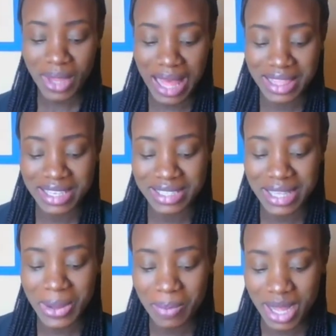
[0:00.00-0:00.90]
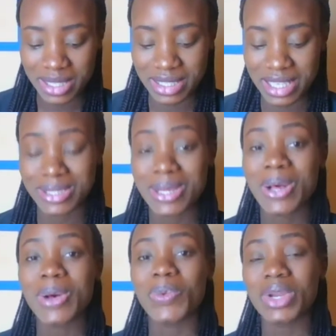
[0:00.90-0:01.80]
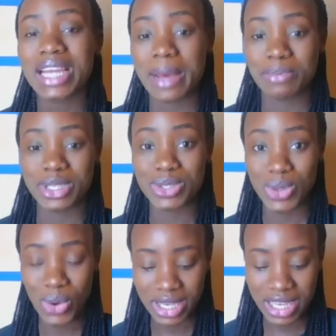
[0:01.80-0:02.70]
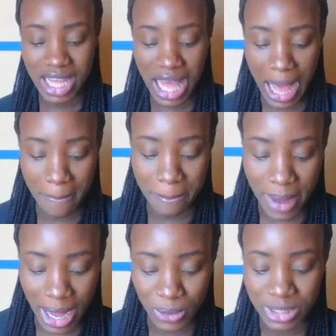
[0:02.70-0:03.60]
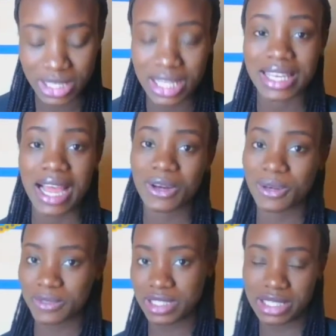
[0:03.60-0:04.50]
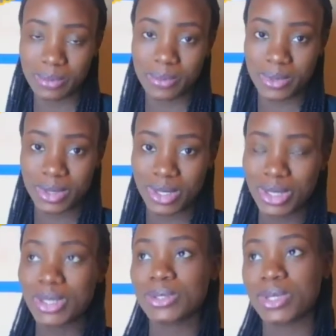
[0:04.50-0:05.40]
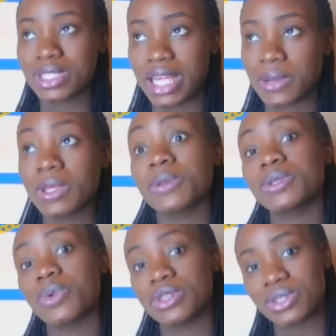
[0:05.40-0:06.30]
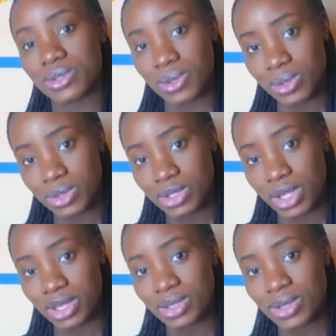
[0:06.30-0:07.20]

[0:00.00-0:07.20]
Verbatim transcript: And then the second part says, what can be done about lack of sleep? So it's like, okay, so what's the solution?